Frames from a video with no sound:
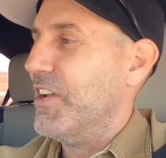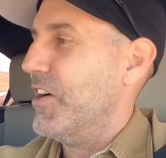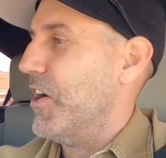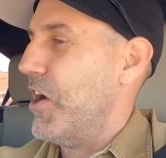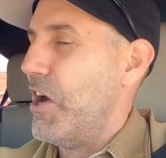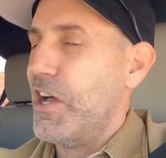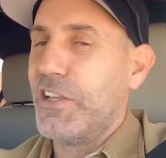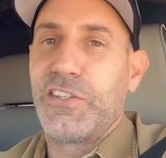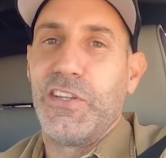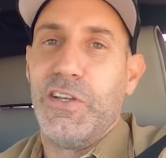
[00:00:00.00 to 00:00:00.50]

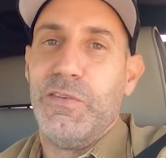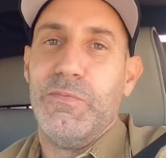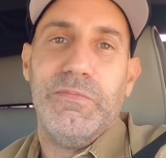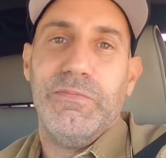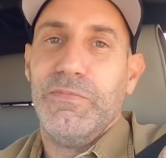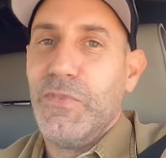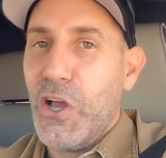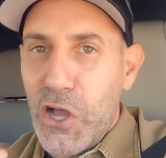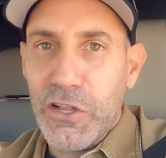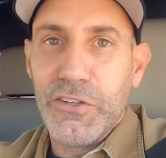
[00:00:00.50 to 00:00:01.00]
awesome,
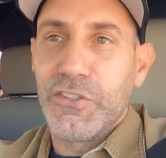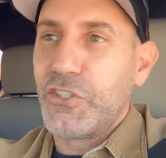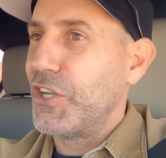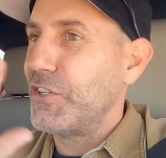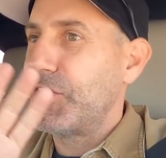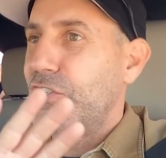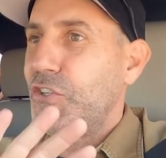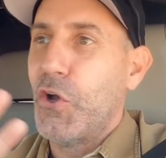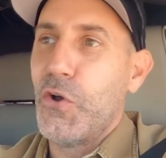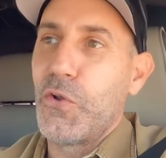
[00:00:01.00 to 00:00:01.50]

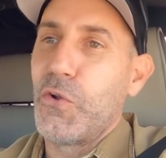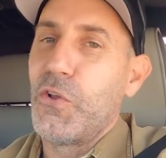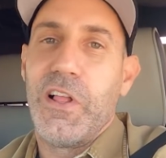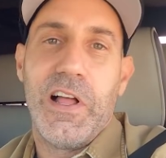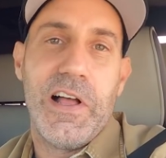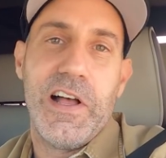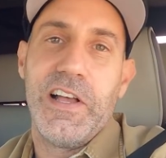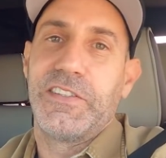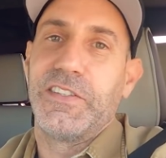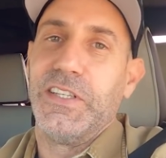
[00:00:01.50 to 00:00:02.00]
just total
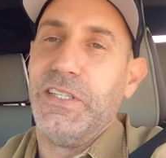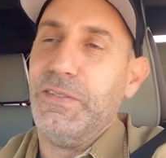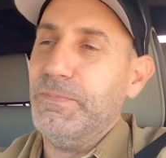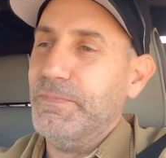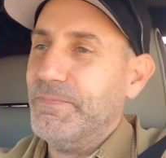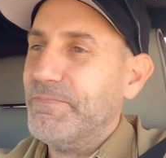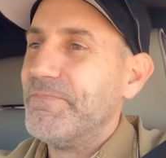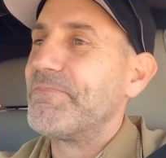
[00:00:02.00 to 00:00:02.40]
awesome.